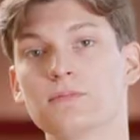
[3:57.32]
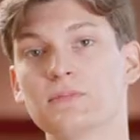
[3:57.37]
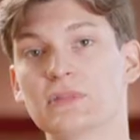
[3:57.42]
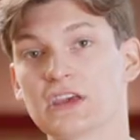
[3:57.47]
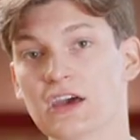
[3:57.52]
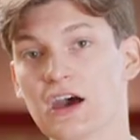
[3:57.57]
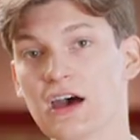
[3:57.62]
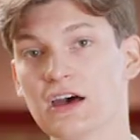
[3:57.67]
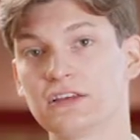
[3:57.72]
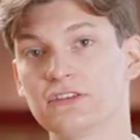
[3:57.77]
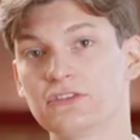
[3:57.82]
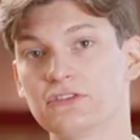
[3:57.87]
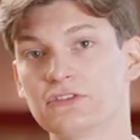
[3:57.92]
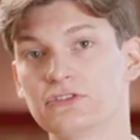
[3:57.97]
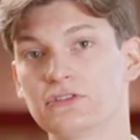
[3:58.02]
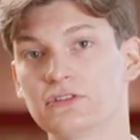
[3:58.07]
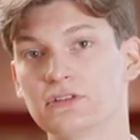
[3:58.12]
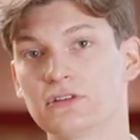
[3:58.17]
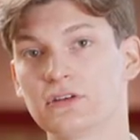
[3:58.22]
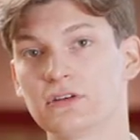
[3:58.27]

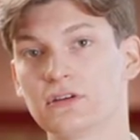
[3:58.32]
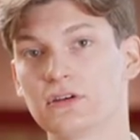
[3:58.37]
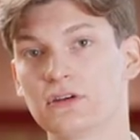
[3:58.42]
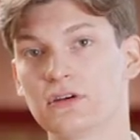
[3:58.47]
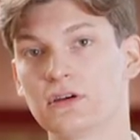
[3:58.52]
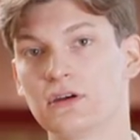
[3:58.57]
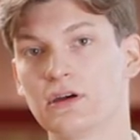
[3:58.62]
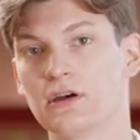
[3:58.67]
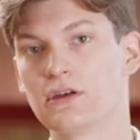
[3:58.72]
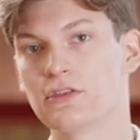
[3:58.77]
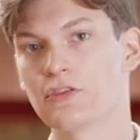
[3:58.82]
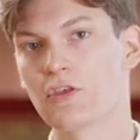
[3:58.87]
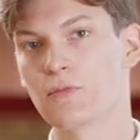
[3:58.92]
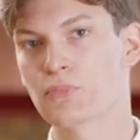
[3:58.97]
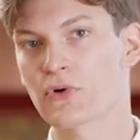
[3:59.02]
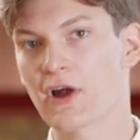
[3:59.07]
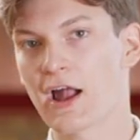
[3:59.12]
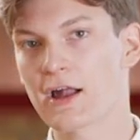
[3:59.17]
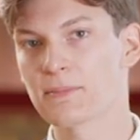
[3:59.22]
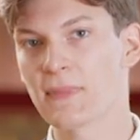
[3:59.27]
Because the
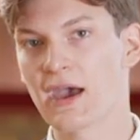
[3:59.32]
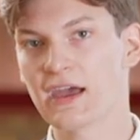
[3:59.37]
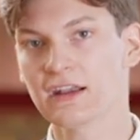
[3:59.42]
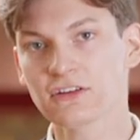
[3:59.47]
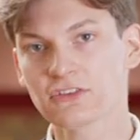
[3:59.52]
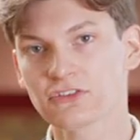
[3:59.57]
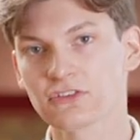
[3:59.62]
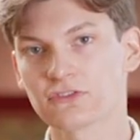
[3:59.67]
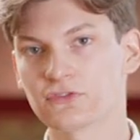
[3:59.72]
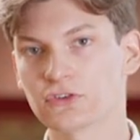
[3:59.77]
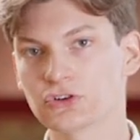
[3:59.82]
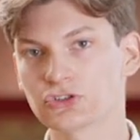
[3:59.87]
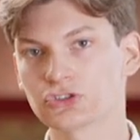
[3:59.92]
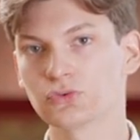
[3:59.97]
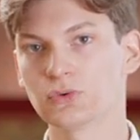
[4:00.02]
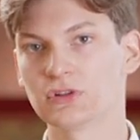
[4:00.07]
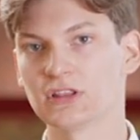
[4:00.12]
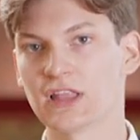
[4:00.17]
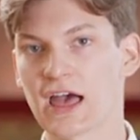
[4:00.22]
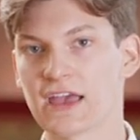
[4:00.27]
pragmatics of
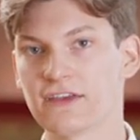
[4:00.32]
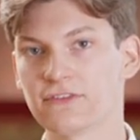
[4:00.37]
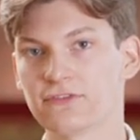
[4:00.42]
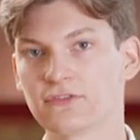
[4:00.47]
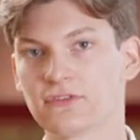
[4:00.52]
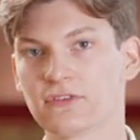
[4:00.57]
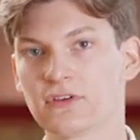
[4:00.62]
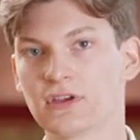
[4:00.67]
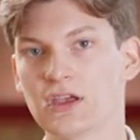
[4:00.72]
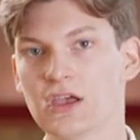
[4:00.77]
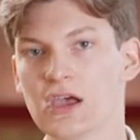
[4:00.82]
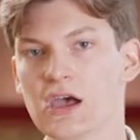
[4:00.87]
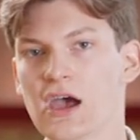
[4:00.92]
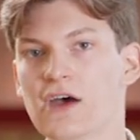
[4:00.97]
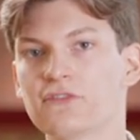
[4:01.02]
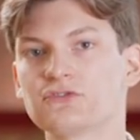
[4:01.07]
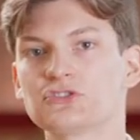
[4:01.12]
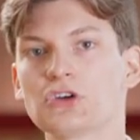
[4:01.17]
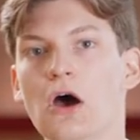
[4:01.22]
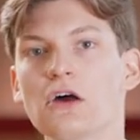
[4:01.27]
virtual life
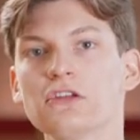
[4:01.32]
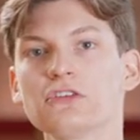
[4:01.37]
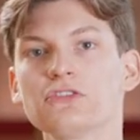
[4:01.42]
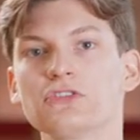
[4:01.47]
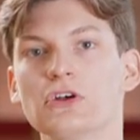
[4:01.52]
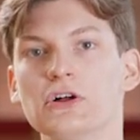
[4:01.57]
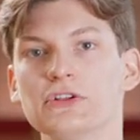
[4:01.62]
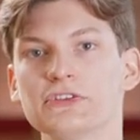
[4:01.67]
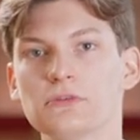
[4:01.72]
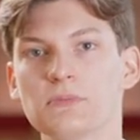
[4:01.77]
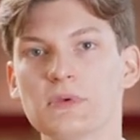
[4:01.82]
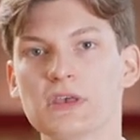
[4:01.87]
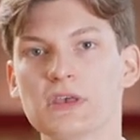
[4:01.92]
have taught us all to